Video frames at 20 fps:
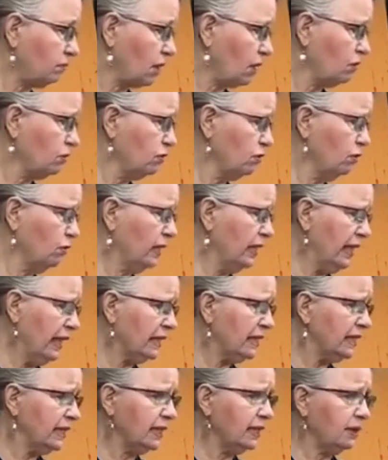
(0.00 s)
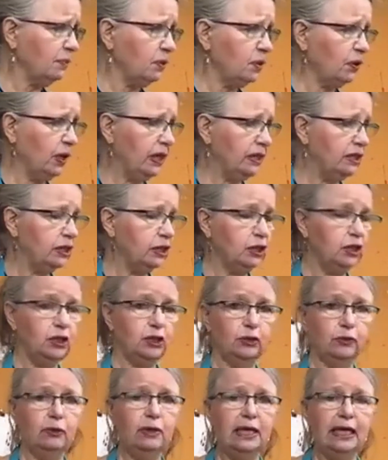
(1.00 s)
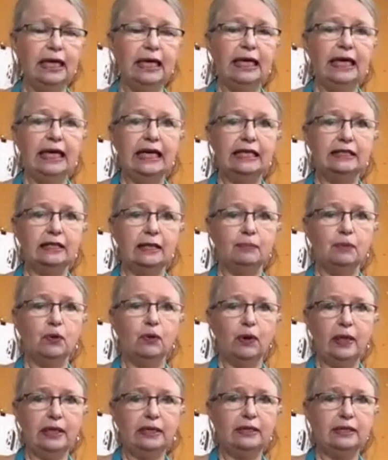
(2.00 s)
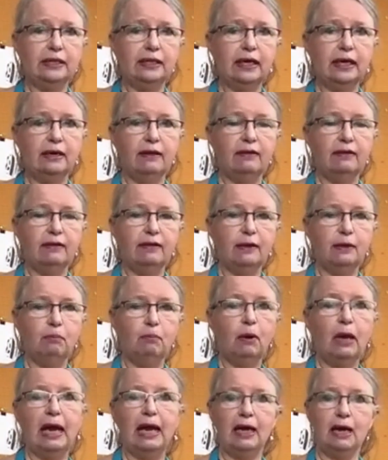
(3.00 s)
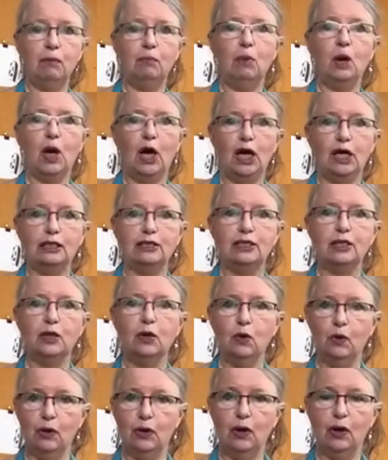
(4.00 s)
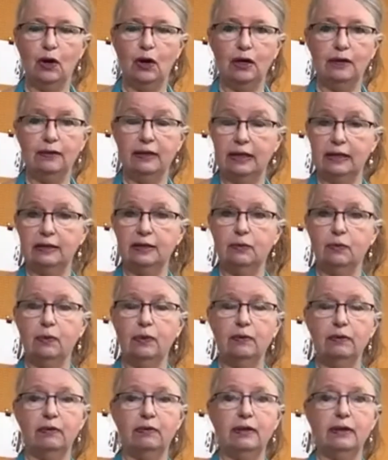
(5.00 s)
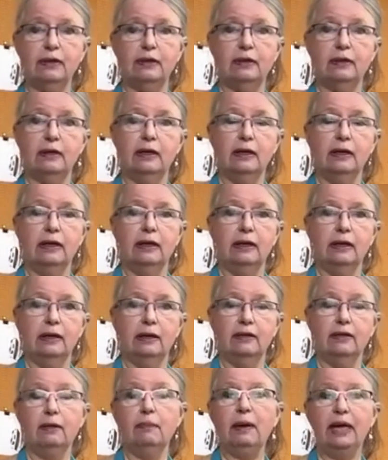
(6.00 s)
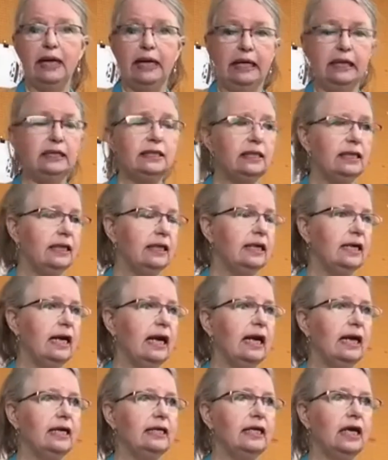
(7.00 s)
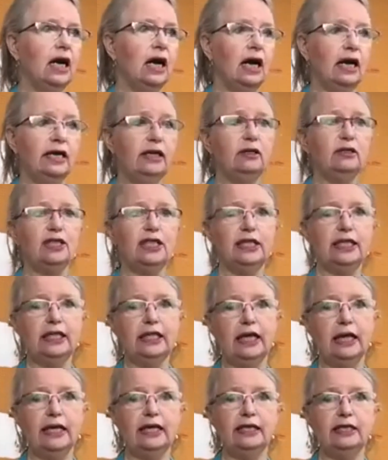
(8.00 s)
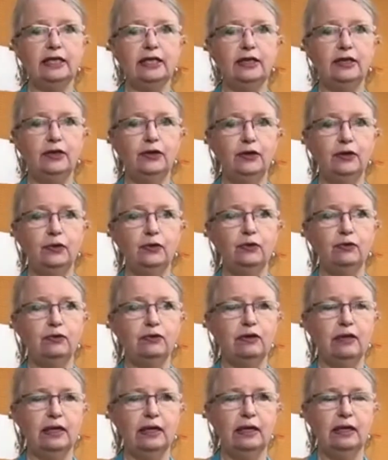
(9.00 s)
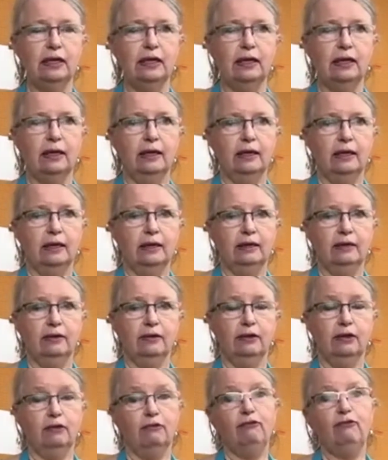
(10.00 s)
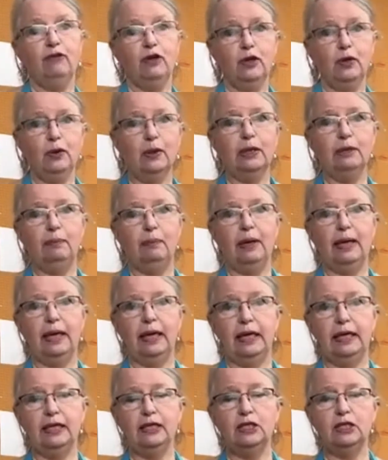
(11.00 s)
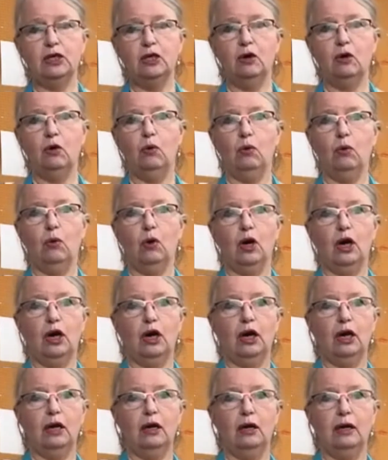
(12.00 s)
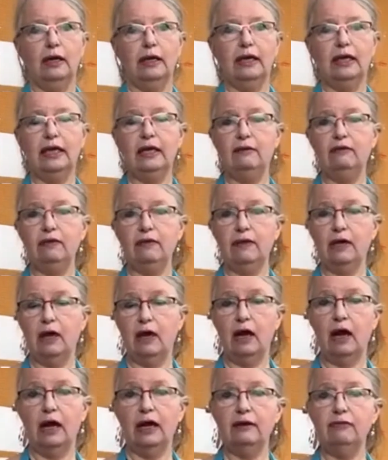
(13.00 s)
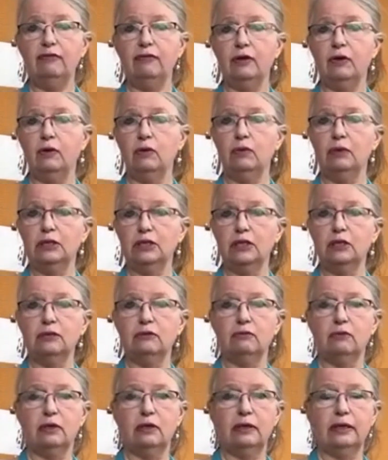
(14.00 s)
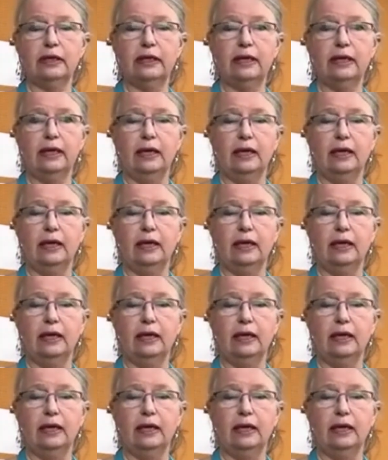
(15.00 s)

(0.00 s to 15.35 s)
So the next thing I'm going to do is I'm going to get the black marks going on this with the paint, and I usually like to use the fluid paint or even the high flow, which is really